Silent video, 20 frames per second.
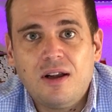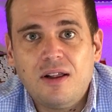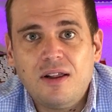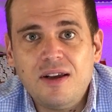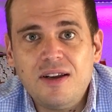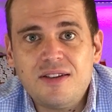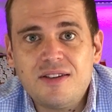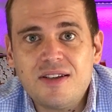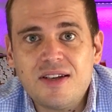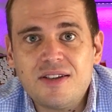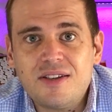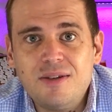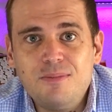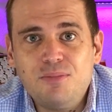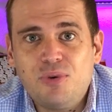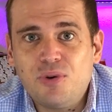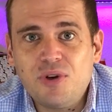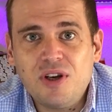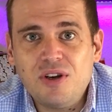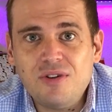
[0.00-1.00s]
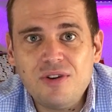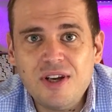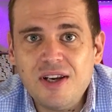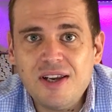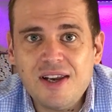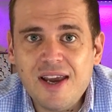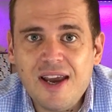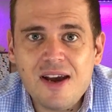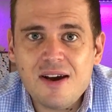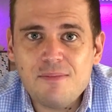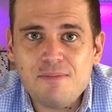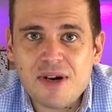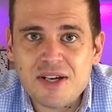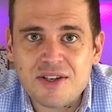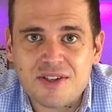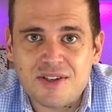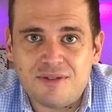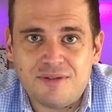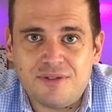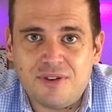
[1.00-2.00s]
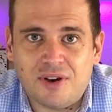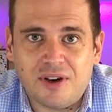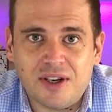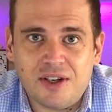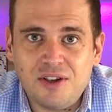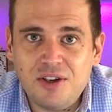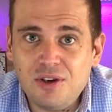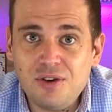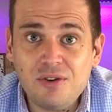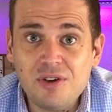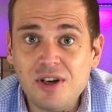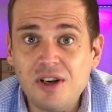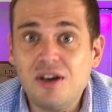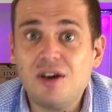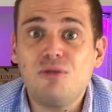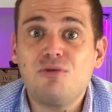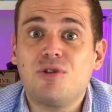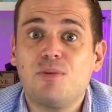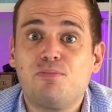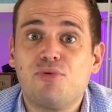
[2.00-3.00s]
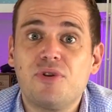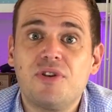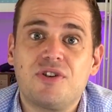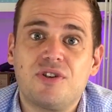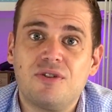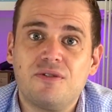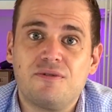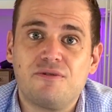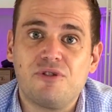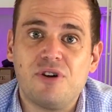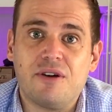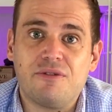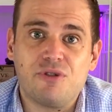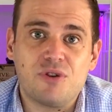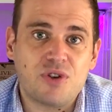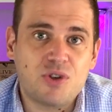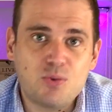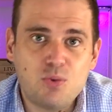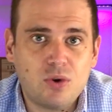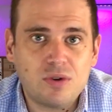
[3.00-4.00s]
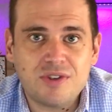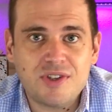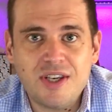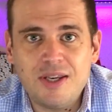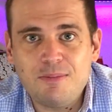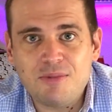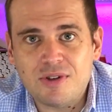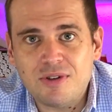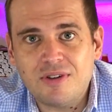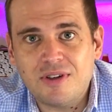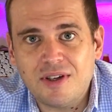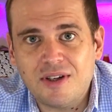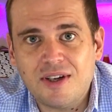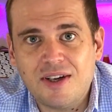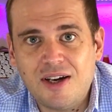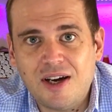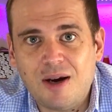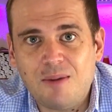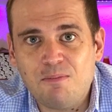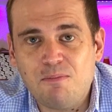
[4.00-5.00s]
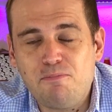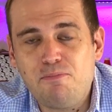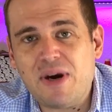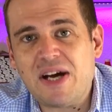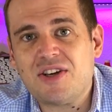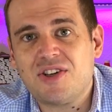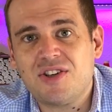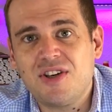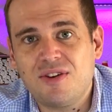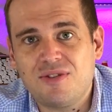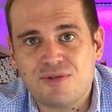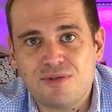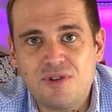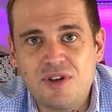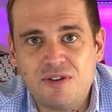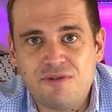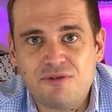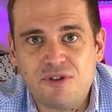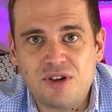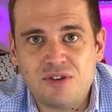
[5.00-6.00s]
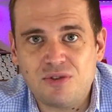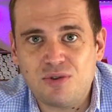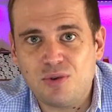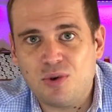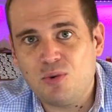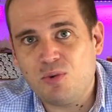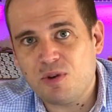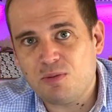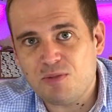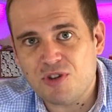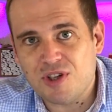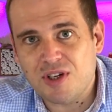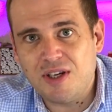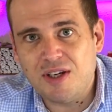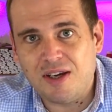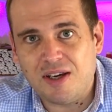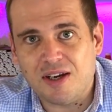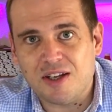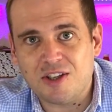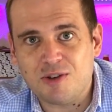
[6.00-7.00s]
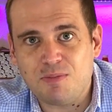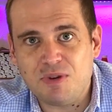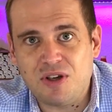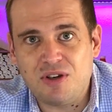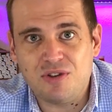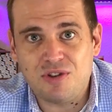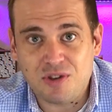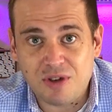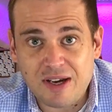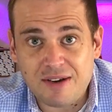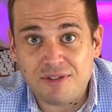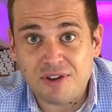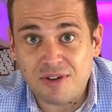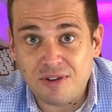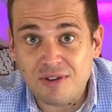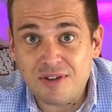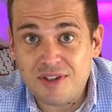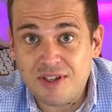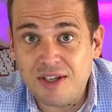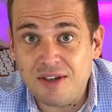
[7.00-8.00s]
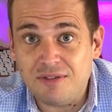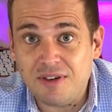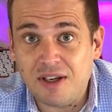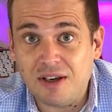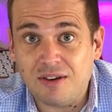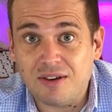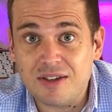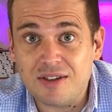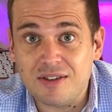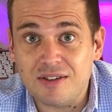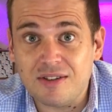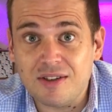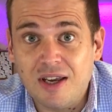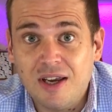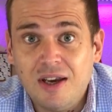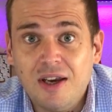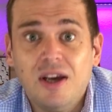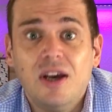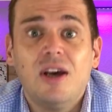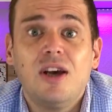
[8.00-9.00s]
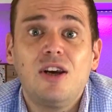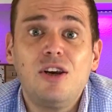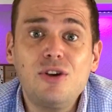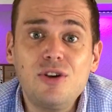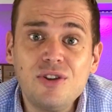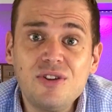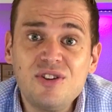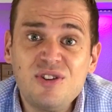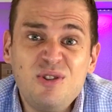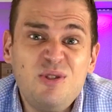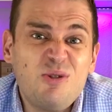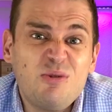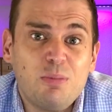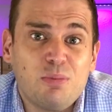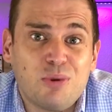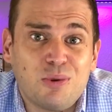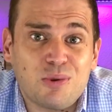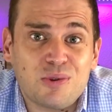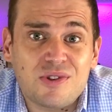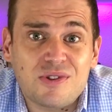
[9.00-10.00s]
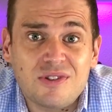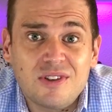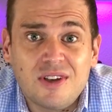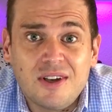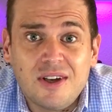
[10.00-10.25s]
It's that simple. You're not going to get a massive fine. You're not going to go to prison forever. A SWAT team's not going to come bashing through your front door with machine guns because you haven't got a TV license. Look at the news reports.